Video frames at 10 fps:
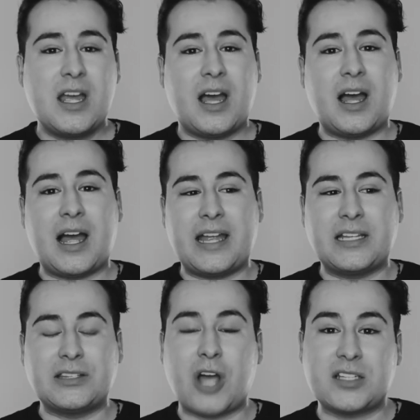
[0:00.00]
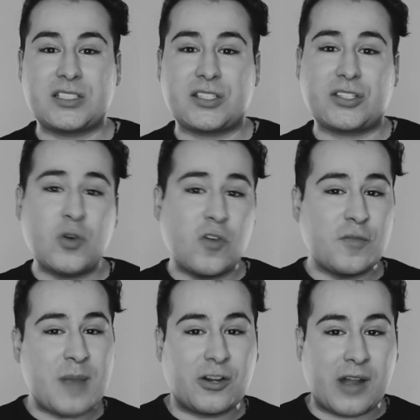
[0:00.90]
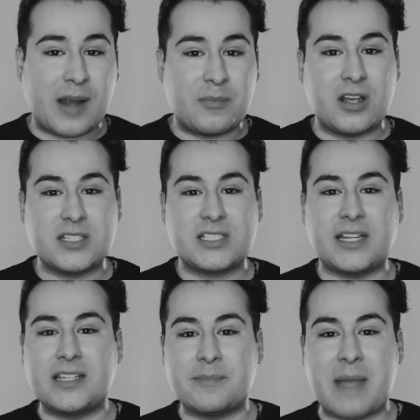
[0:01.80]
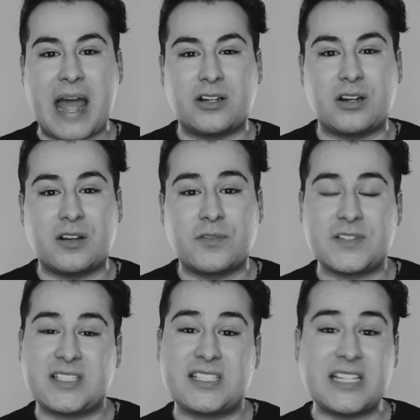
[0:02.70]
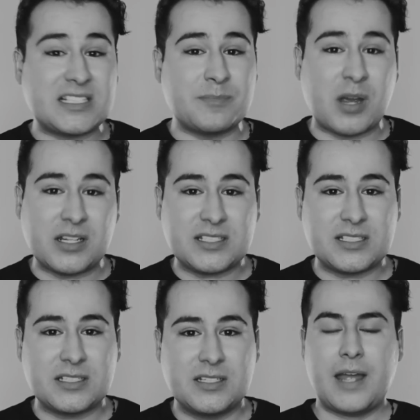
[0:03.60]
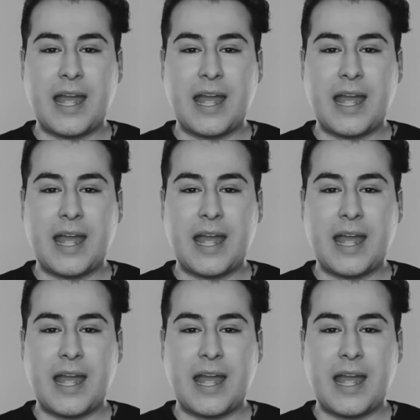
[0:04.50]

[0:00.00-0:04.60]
I lost 2 of my grandmas in the matter of 6 months.